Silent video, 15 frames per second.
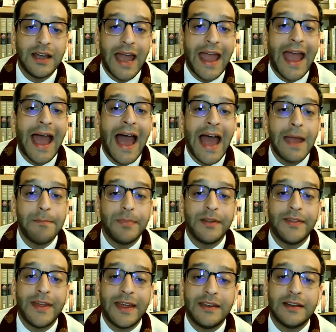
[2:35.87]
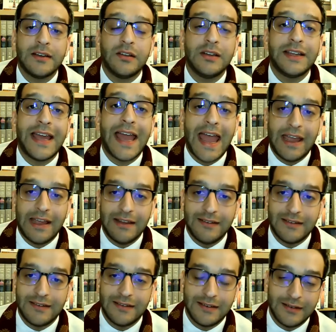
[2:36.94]
a hypothetical
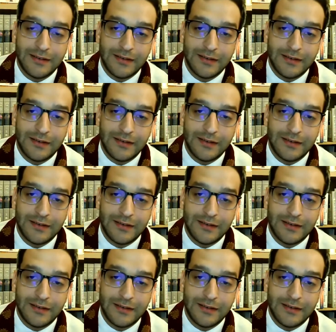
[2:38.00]
case.